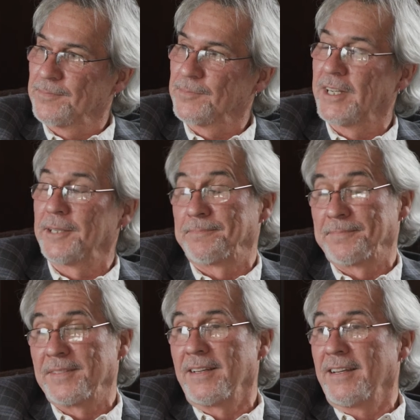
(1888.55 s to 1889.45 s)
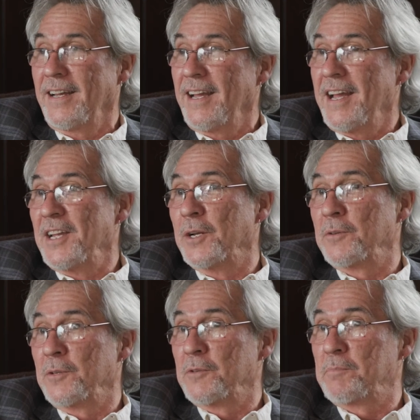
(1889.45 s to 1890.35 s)
Right. You know,
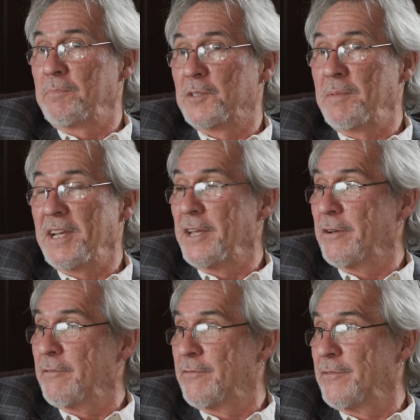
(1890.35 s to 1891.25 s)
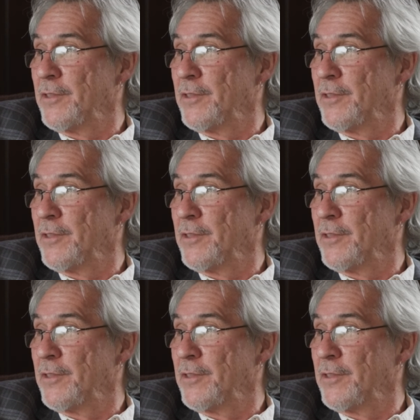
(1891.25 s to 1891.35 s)
speaking of